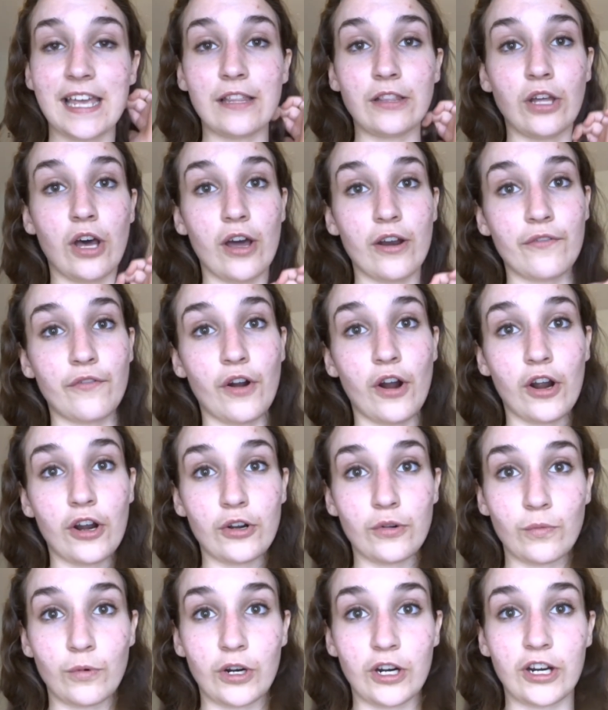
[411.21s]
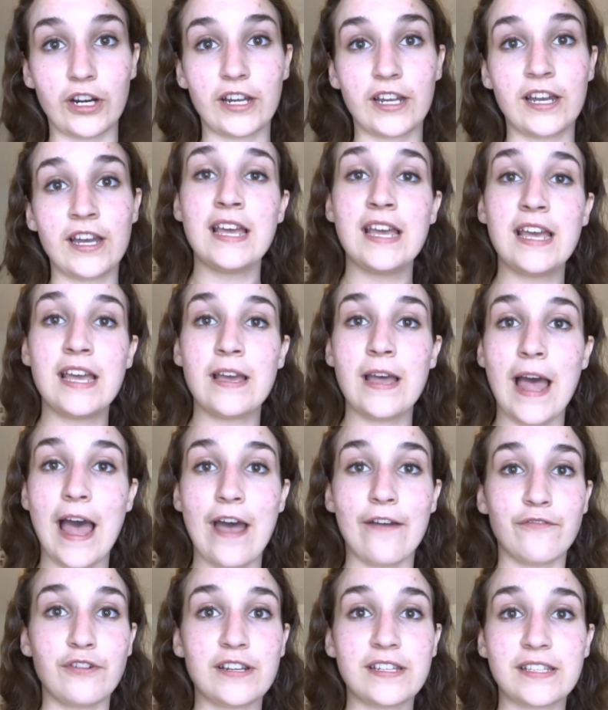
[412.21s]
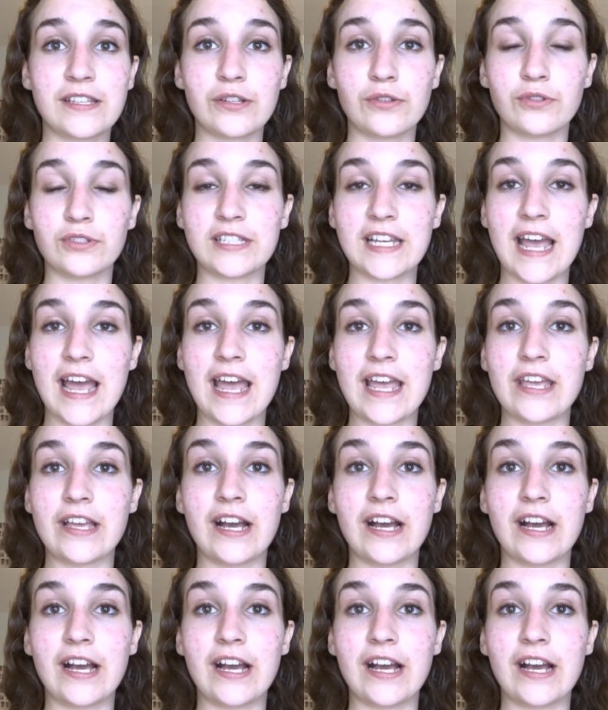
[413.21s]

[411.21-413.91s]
a lot of hard work every single day.